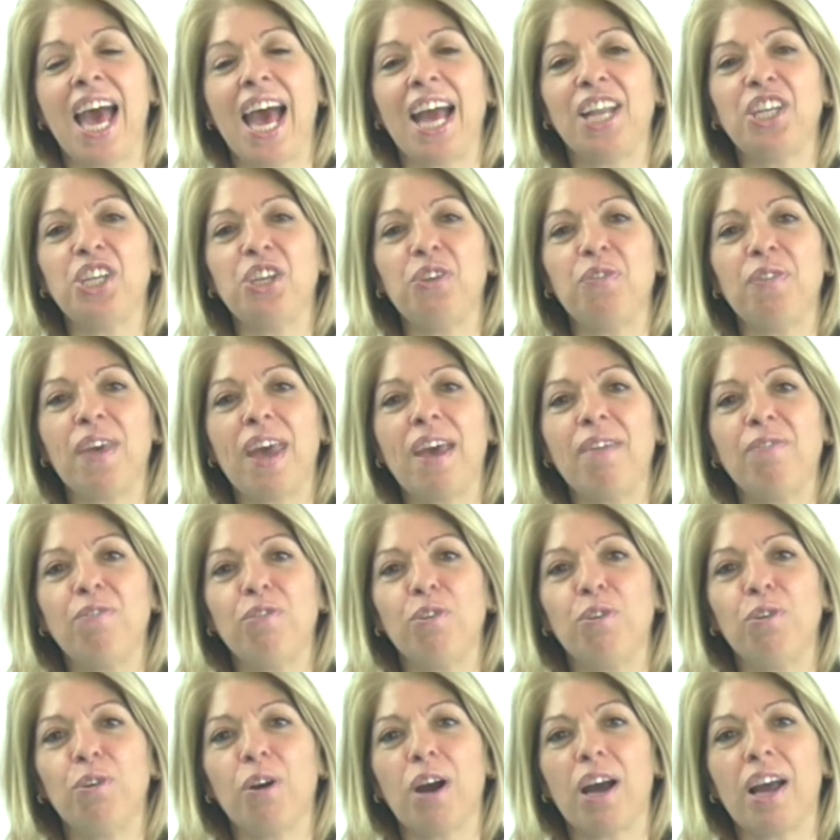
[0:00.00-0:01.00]
And you
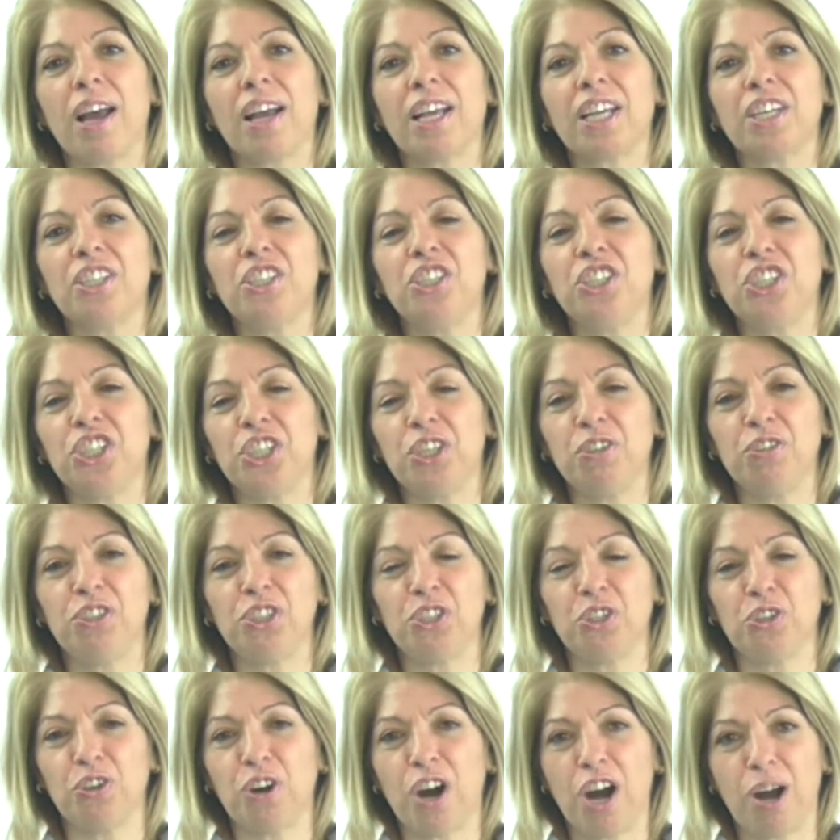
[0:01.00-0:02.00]
therefore can
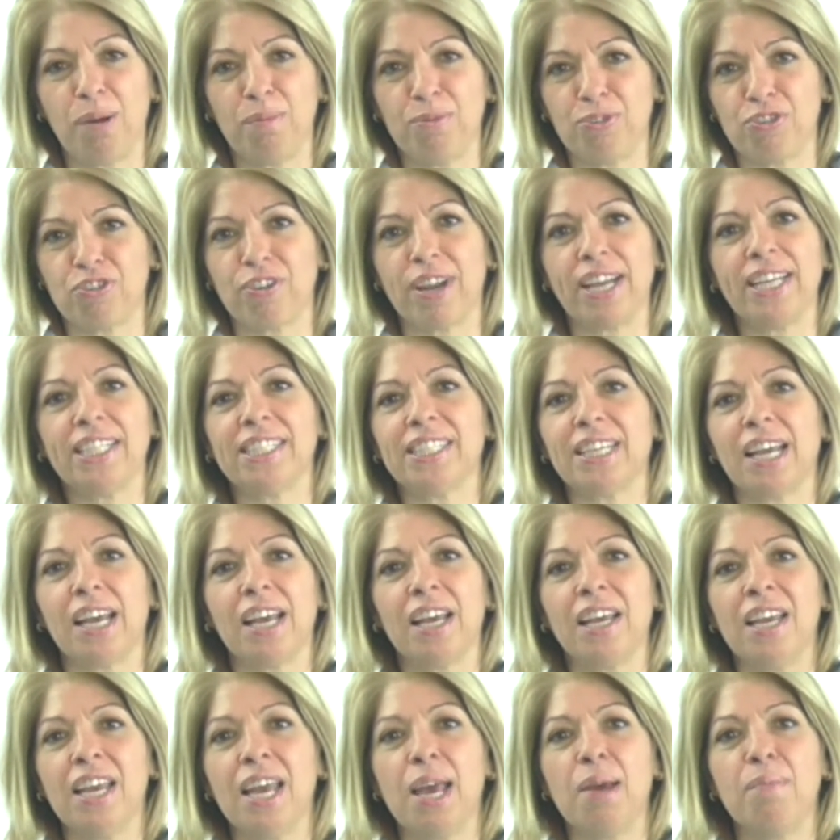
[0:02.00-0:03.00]
choose your
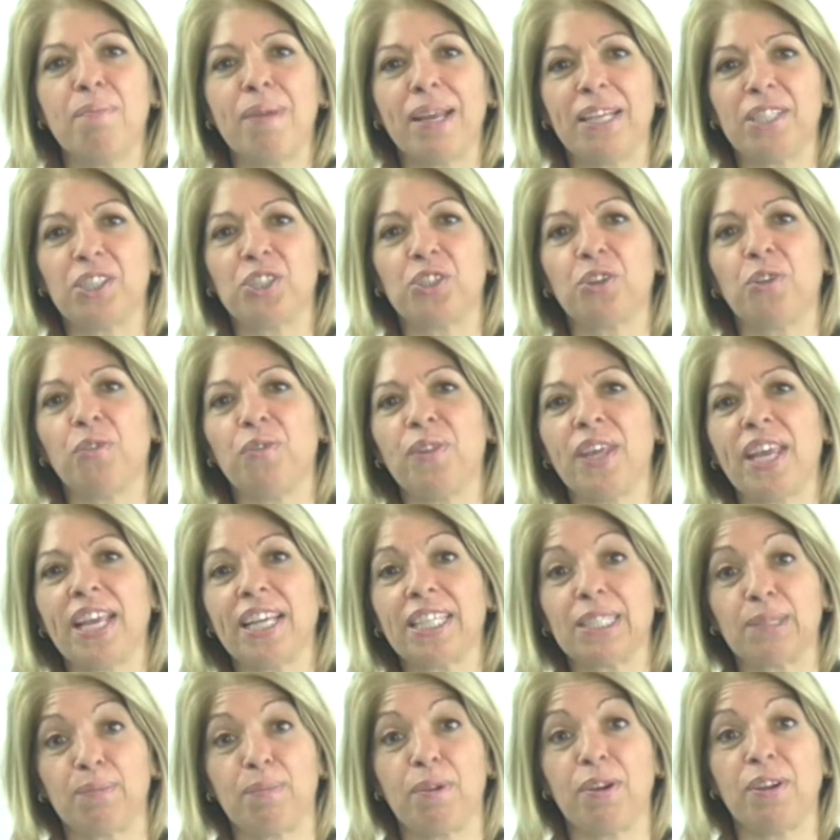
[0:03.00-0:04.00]
arbitrator based on the
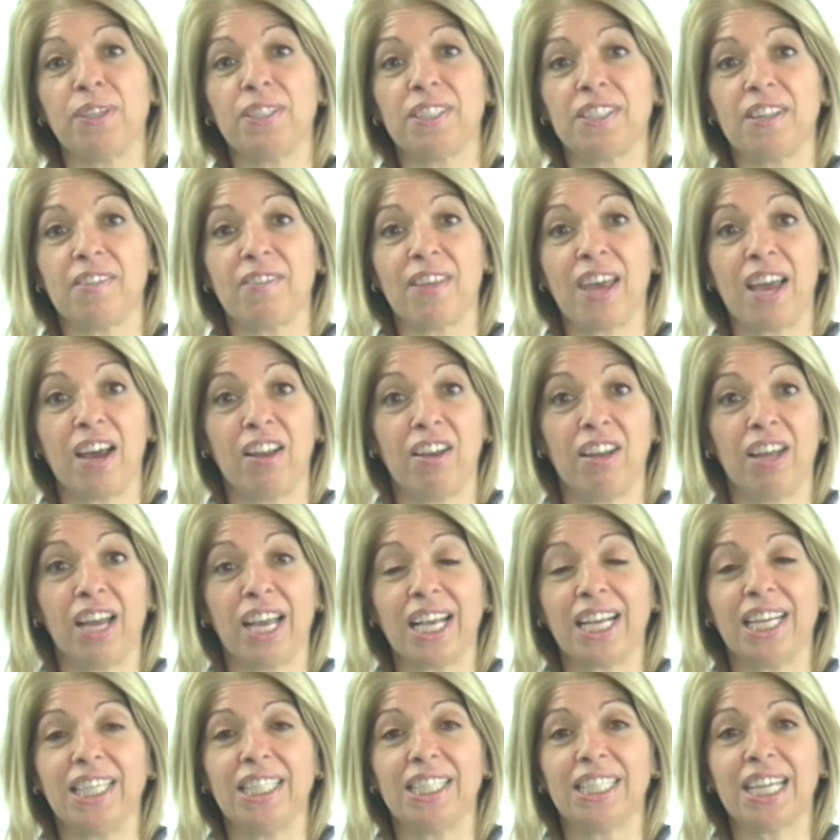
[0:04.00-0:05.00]
experience that they are
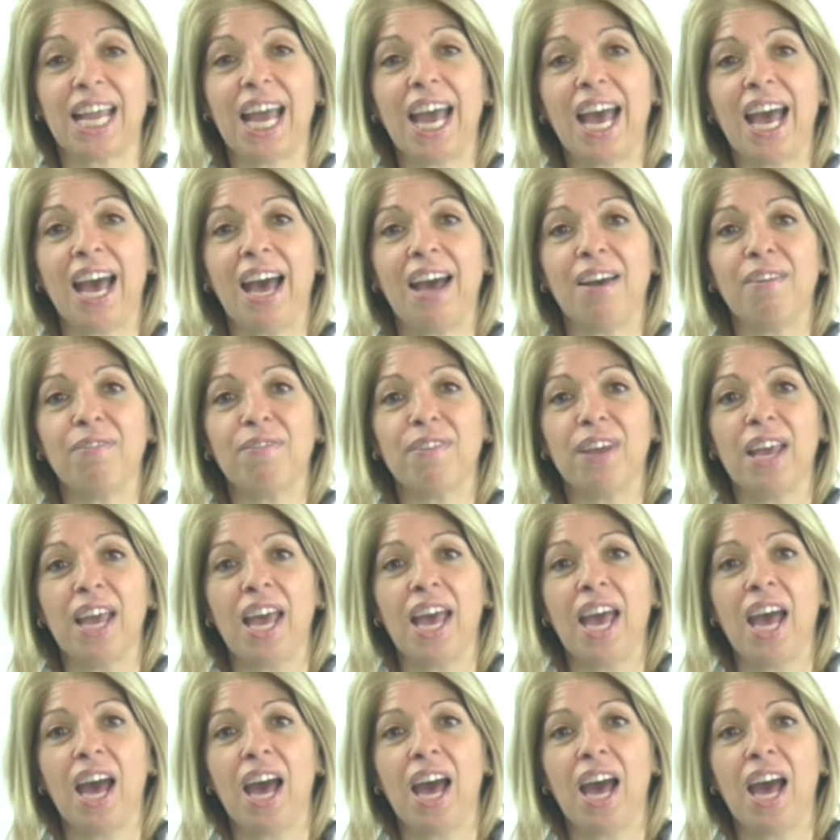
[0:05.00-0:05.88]
likely to have.